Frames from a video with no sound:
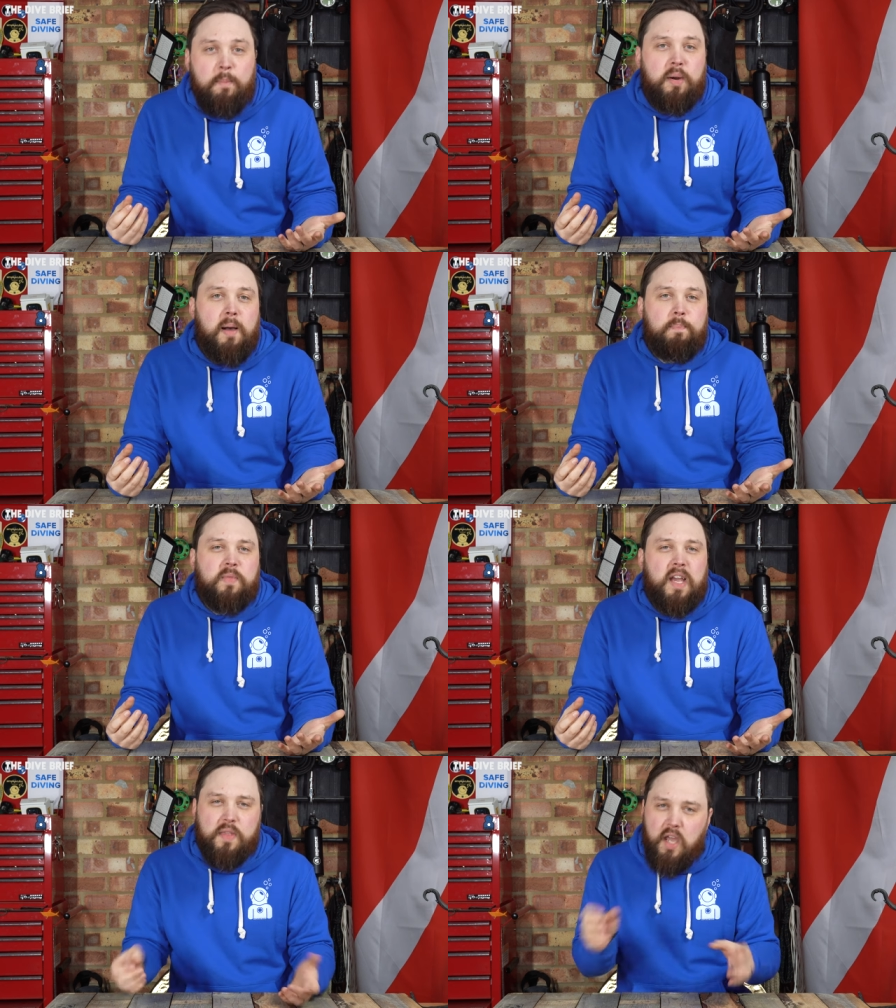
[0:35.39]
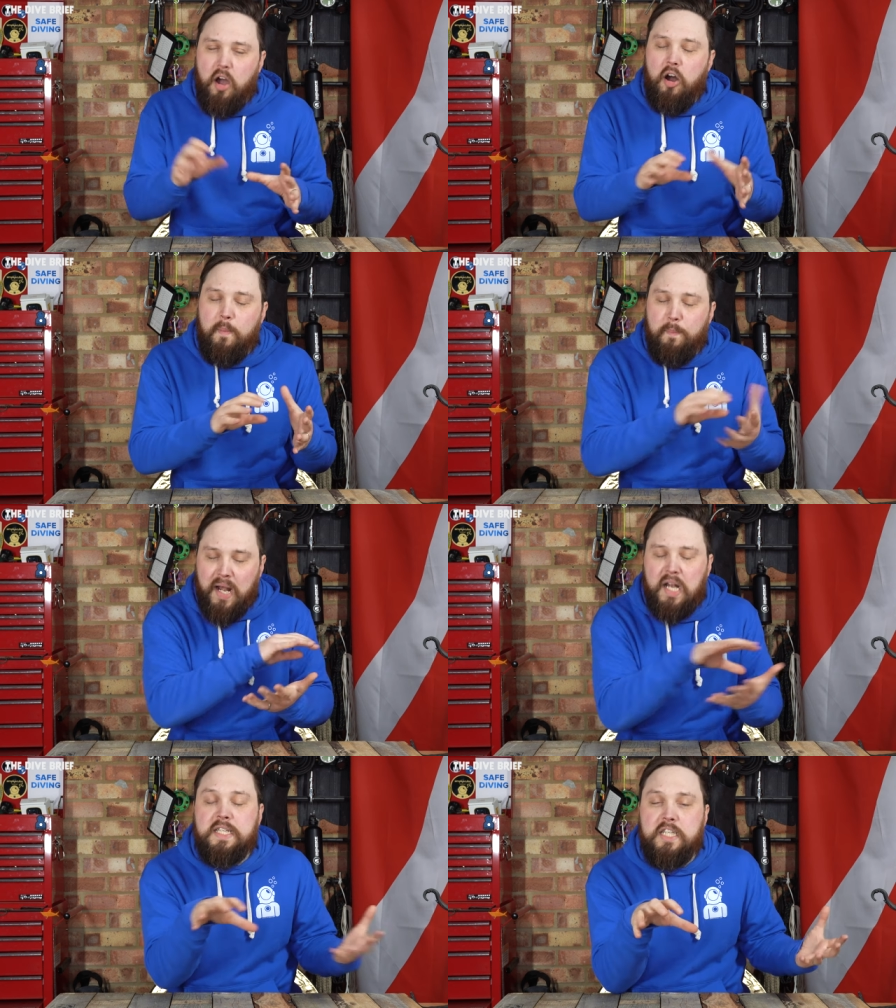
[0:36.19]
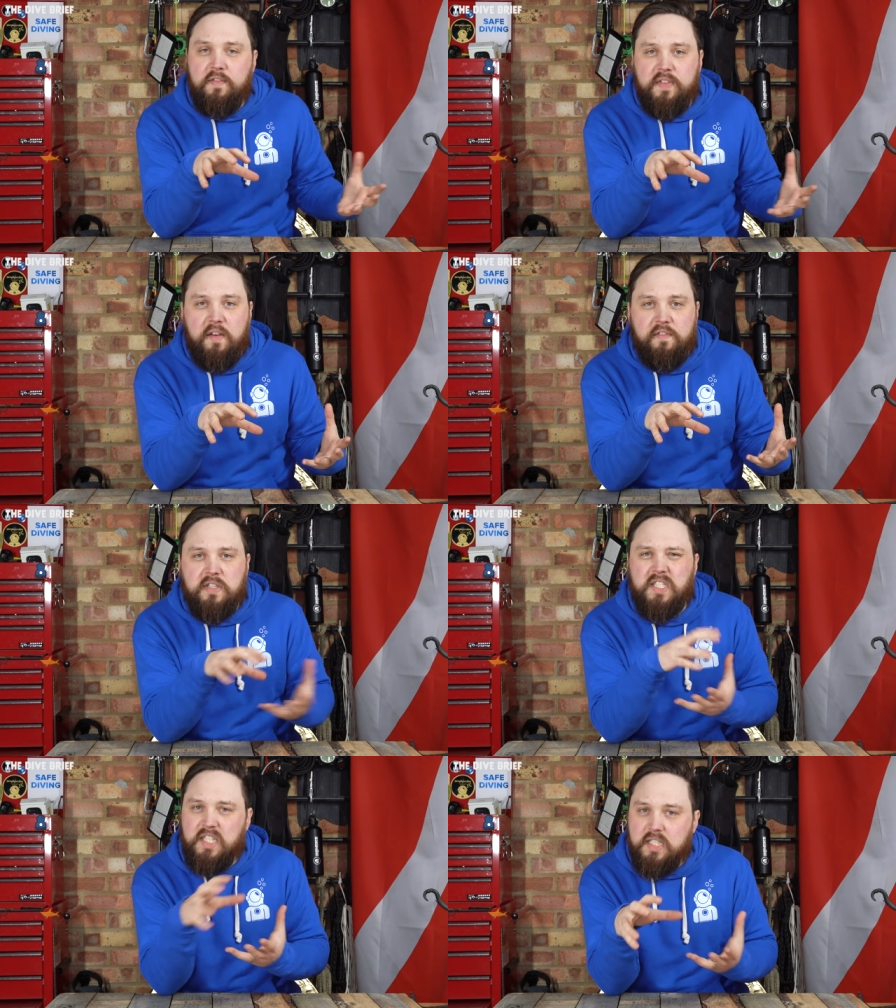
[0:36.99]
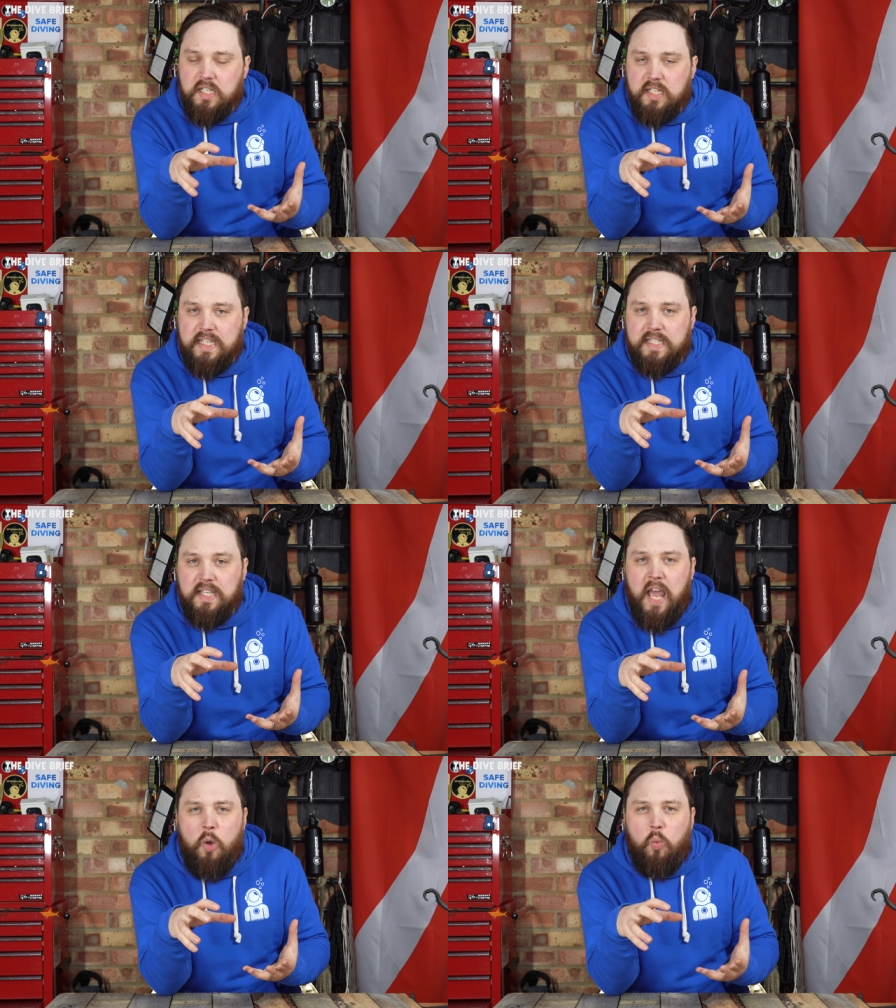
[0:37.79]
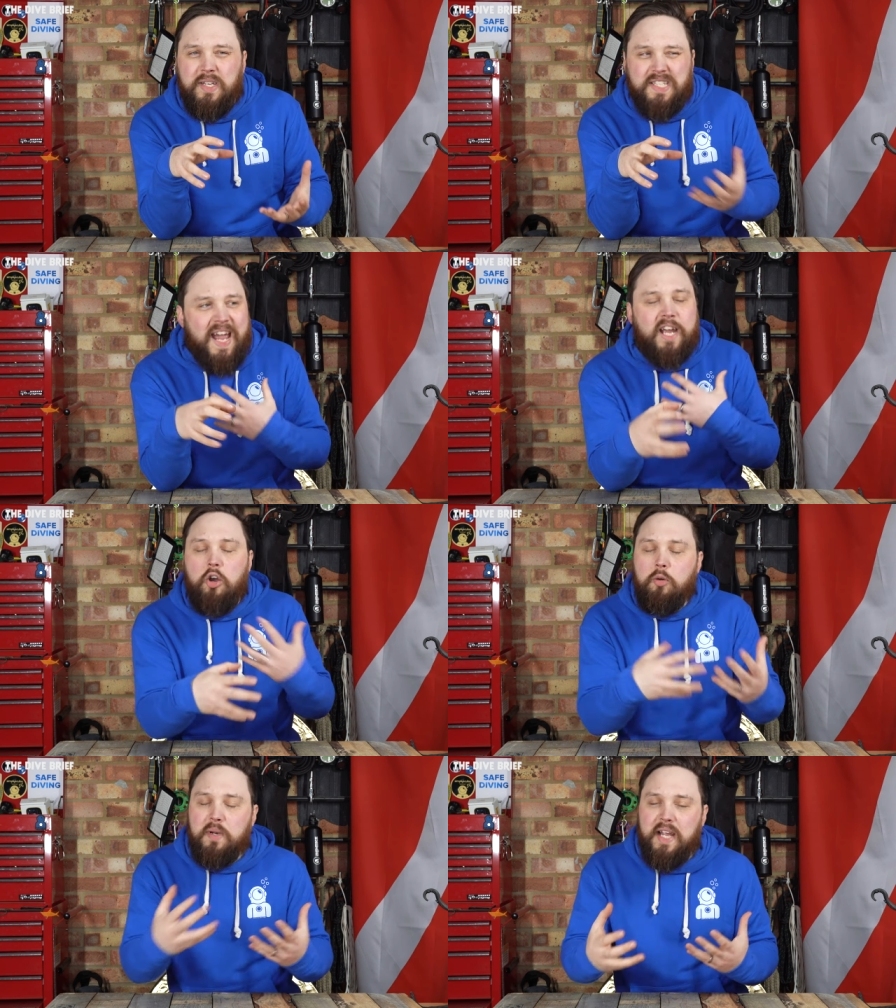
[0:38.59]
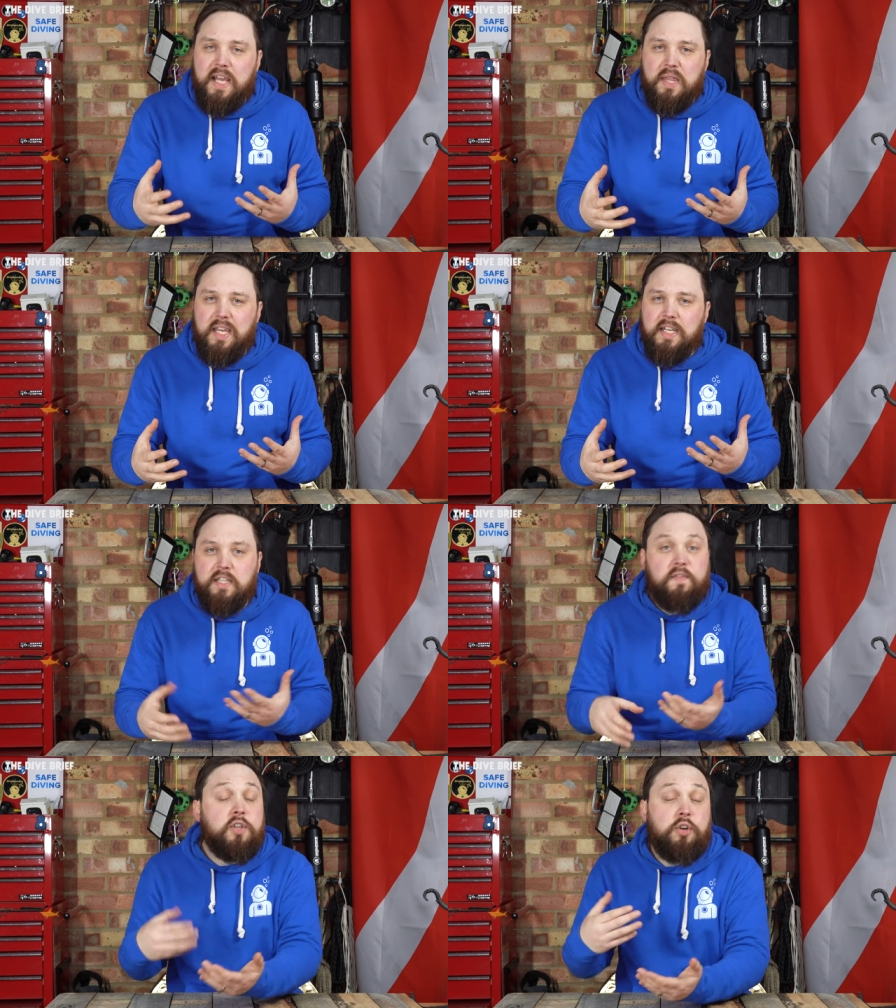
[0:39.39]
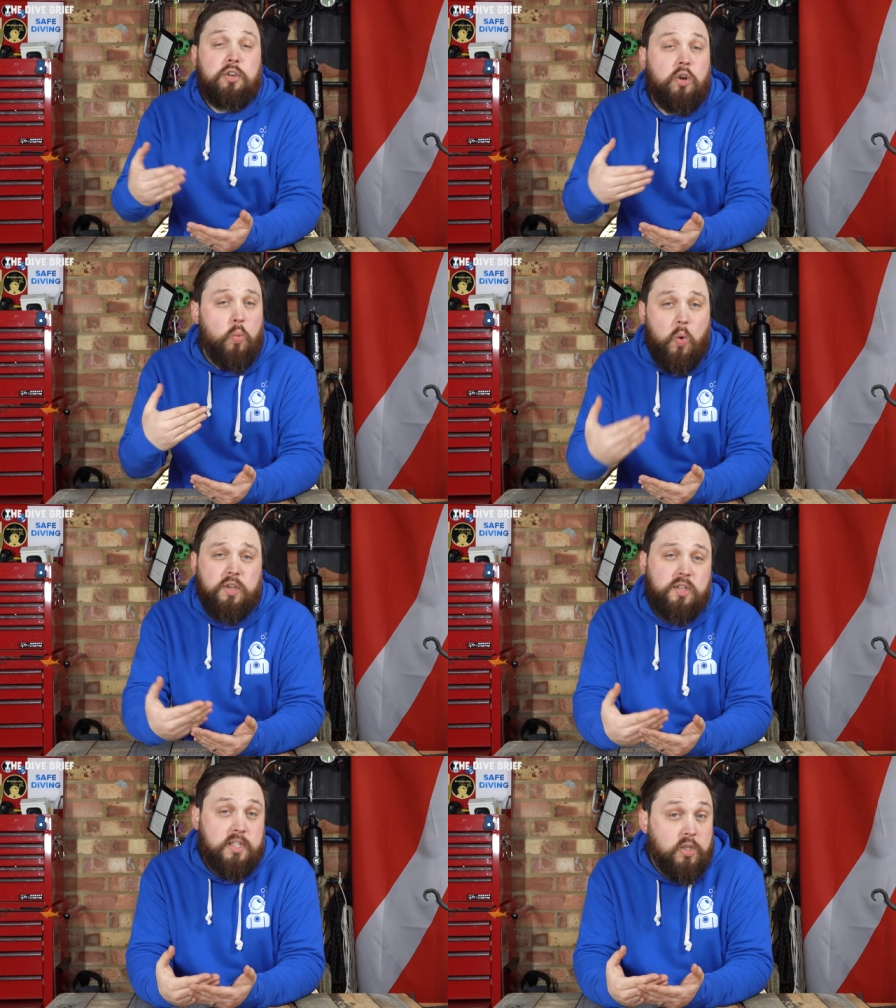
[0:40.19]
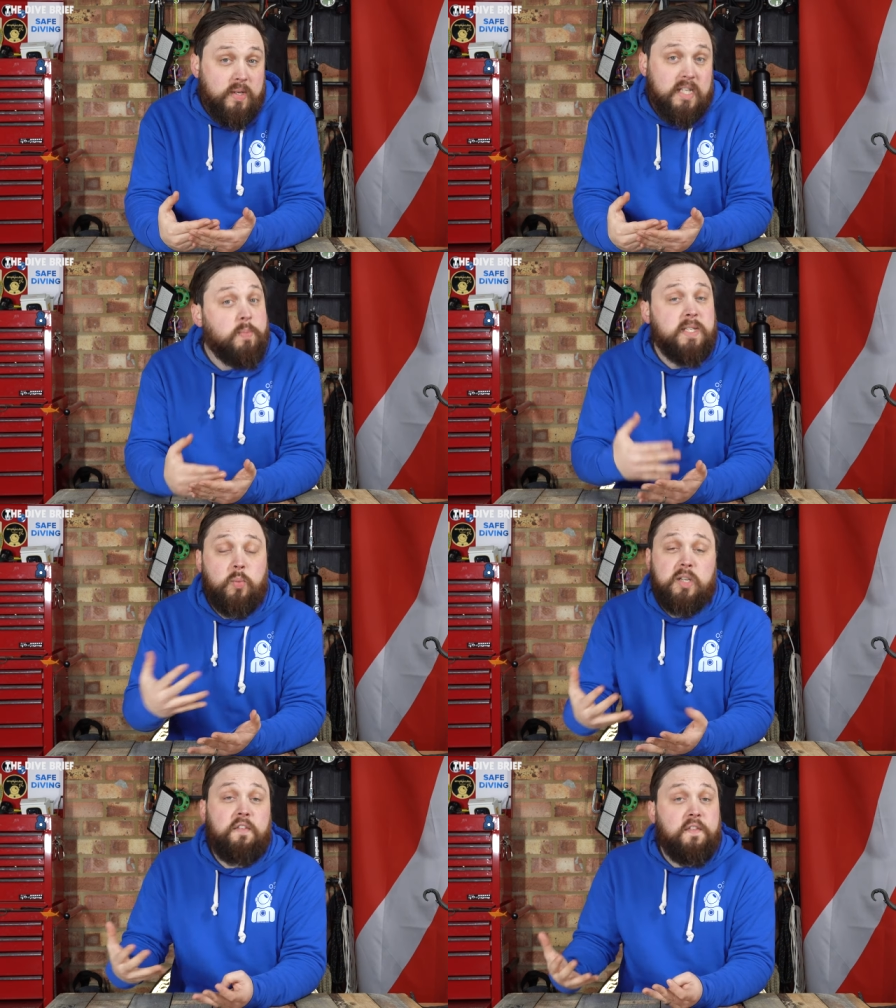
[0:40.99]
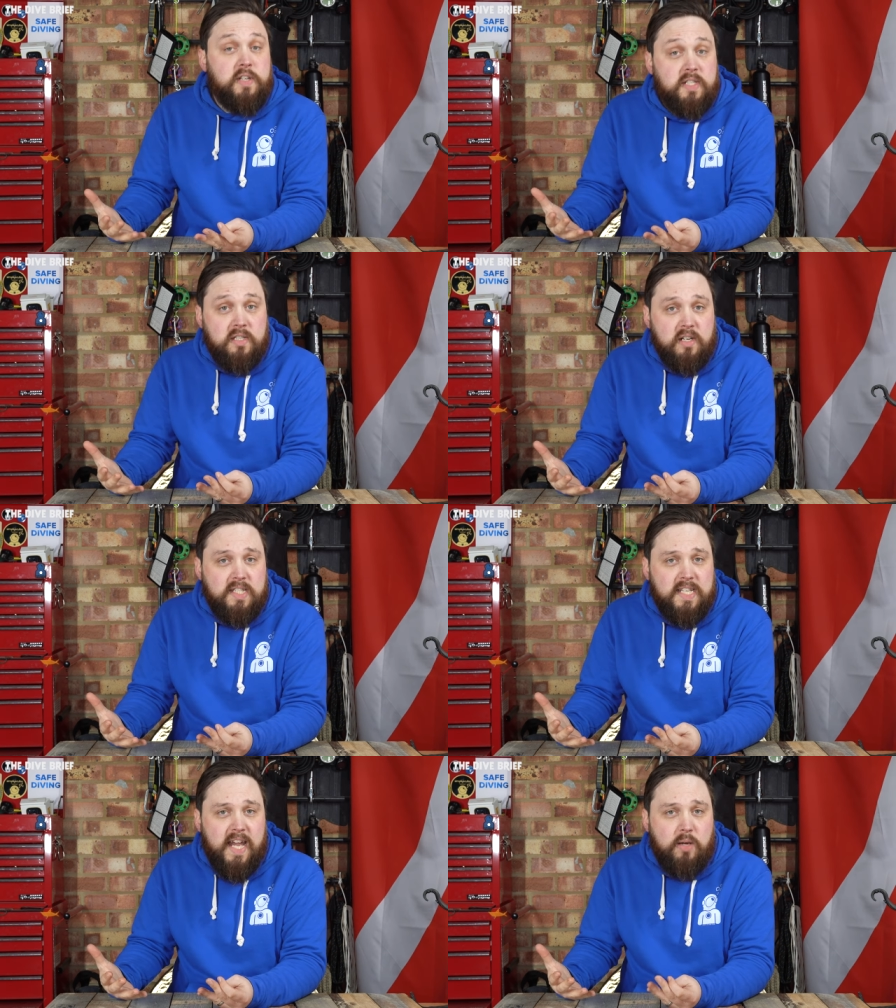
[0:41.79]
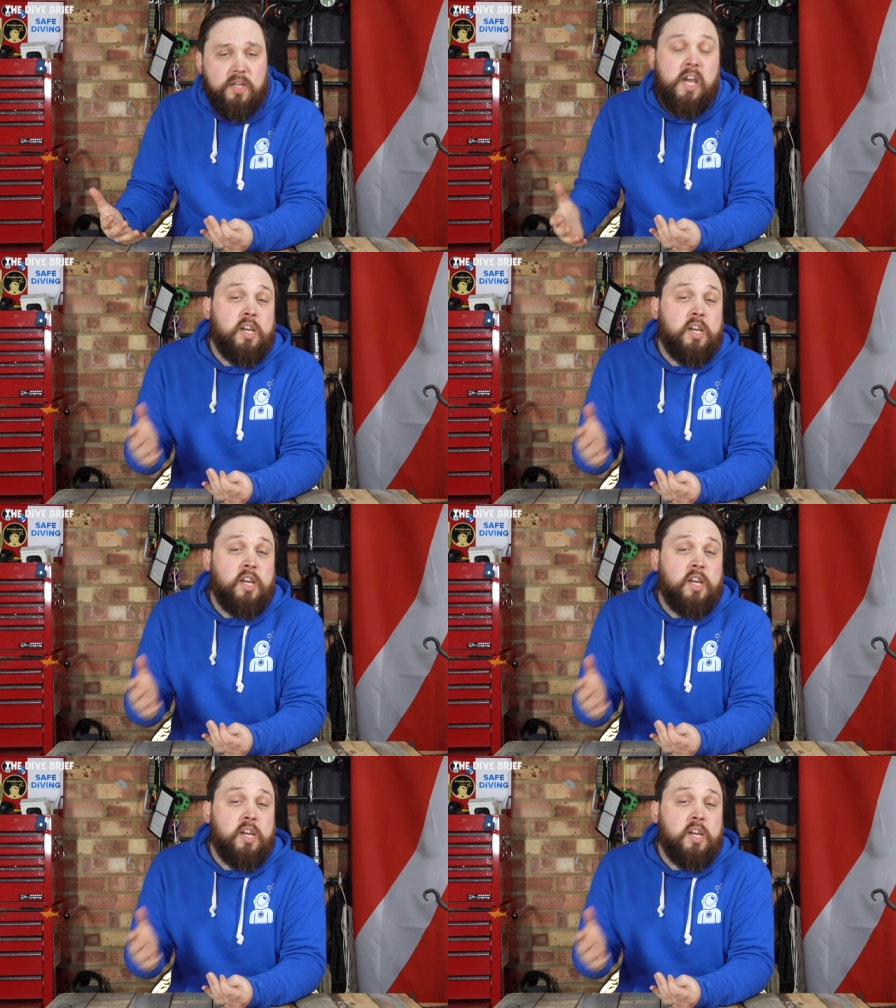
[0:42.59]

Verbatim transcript: But there are plenty of different designs which can complicate things if you don't know what you're doing, especially when you're first starting out.